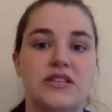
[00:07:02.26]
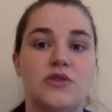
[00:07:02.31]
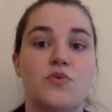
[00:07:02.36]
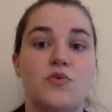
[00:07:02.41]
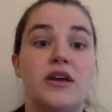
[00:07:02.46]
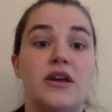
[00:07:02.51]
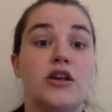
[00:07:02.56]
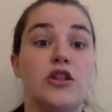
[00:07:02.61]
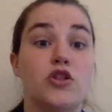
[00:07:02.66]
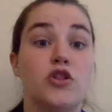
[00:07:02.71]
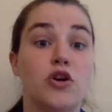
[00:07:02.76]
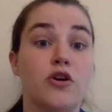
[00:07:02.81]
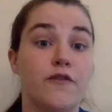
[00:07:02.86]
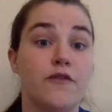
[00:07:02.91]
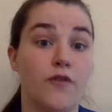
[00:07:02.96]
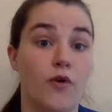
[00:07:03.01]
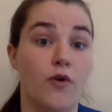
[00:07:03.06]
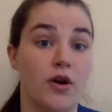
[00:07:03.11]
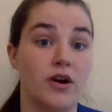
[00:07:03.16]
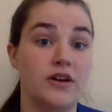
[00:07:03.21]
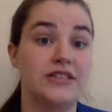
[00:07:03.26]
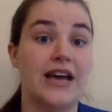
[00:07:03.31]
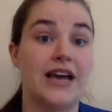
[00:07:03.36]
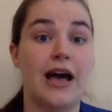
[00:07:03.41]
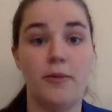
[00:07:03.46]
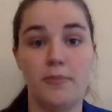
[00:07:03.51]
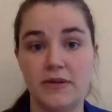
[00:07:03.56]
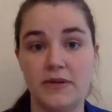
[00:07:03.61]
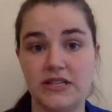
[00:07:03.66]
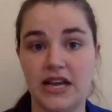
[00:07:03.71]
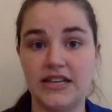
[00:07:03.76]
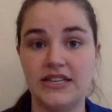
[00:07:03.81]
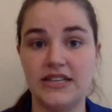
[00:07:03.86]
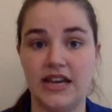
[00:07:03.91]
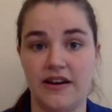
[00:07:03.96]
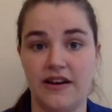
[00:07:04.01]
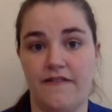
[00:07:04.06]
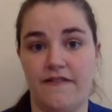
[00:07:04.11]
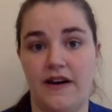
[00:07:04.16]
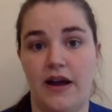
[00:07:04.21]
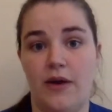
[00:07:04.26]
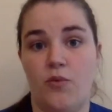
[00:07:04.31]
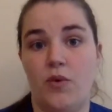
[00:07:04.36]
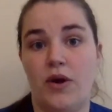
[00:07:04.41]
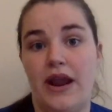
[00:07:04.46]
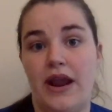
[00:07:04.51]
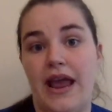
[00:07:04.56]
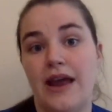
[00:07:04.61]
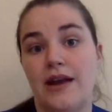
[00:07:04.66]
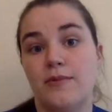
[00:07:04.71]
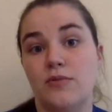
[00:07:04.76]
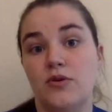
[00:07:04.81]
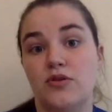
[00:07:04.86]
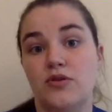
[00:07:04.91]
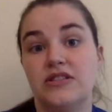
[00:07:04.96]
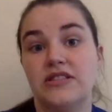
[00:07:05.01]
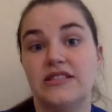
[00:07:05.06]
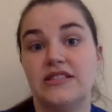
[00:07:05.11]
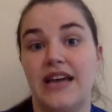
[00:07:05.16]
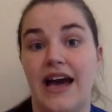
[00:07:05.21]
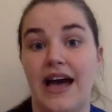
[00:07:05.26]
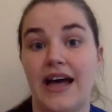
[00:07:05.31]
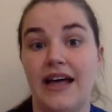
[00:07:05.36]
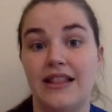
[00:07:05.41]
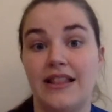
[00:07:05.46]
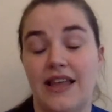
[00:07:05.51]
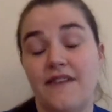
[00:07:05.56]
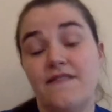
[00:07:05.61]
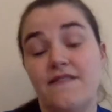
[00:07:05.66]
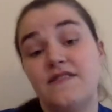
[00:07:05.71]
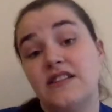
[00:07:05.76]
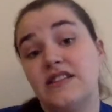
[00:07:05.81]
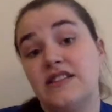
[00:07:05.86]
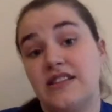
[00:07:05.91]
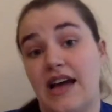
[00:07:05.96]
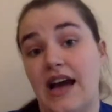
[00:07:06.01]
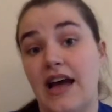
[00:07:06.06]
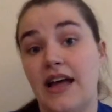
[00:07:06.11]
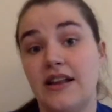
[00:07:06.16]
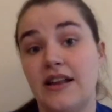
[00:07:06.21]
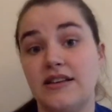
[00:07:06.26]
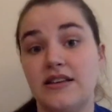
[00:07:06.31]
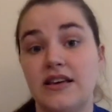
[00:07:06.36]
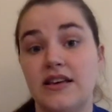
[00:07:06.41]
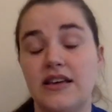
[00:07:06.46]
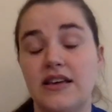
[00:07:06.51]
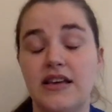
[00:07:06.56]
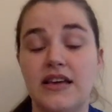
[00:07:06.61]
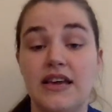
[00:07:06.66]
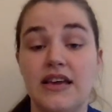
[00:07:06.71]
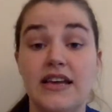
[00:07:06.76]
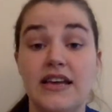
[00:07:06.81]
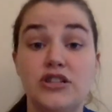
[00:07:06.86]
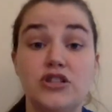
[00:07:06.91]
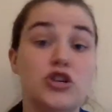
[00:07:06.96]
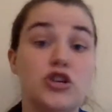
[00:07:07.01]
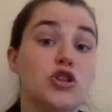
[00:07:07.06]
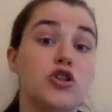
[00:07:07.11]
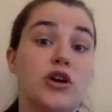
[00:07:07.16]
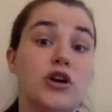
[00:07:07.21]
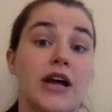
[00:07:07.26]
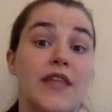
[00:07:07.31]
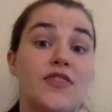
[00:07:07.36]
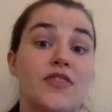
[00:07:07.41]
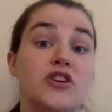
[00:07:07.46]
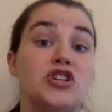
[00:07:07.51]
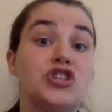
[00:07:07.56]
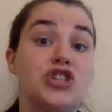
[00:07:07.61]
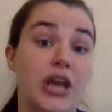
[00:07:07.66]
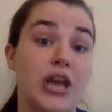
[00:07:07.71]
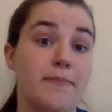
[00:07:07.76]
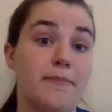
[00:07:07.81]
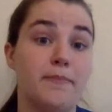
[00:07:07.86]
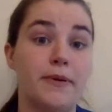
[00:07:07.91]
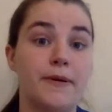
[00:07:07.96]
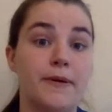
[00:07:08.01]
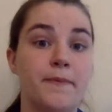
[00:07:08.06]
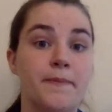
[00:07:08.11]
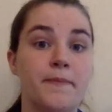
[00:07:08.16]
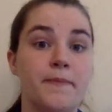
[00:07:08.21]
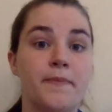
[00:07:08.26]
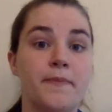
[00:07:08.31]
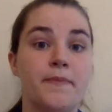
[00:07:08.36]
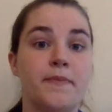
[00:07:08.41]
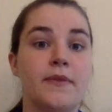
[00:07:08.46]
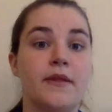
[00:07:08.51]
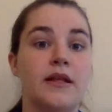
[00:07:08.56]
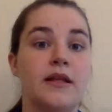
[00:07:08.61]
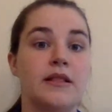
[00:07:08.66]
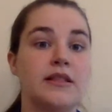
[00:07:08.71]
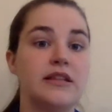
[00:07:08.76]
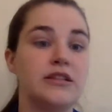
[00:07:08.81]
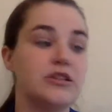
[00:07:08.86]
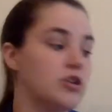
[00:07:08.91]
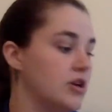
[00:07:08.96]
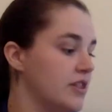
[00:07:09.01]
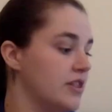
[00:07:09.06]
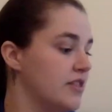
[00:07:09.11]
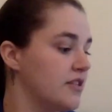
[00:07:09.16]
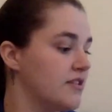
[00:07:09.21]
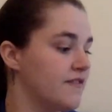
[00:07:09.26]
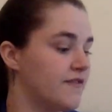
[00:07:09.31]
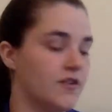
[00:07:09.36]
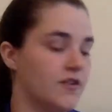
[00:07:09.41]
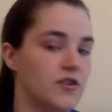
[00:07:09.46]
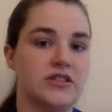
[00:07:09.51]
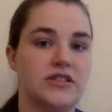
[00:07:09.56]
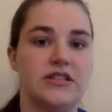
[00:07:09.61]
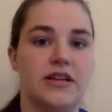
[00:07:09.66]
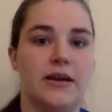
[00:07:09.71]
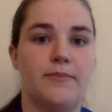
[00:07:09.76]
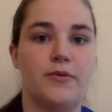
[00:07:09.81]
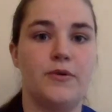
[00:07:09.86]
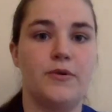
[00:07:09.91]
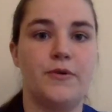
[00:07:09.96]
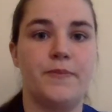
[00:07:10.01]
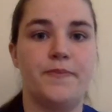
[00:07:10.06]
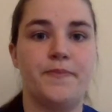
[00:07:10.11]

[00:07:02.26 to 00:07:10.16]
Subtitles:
we can look for to help us identify what animal scat left the scat is to look at the shape. Let's look at this first sample.